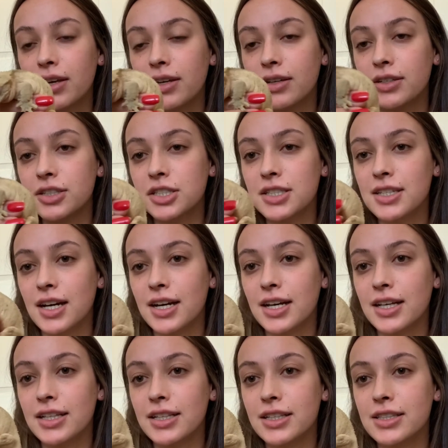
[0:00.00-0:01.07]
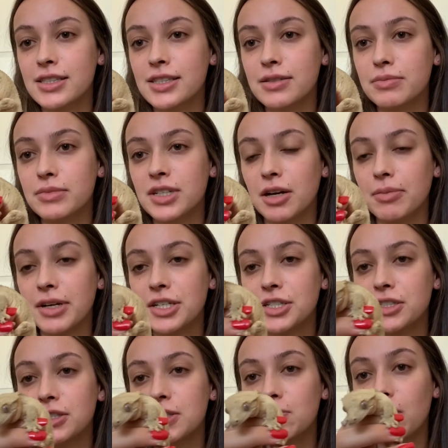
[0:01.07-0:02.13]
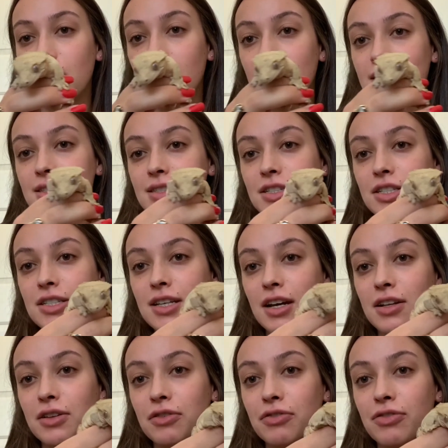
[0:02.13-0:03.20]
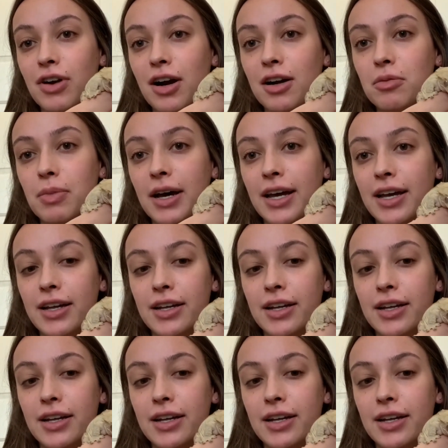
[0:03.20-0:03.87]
she's got some Dalmatian spots. She's got a little frog butt.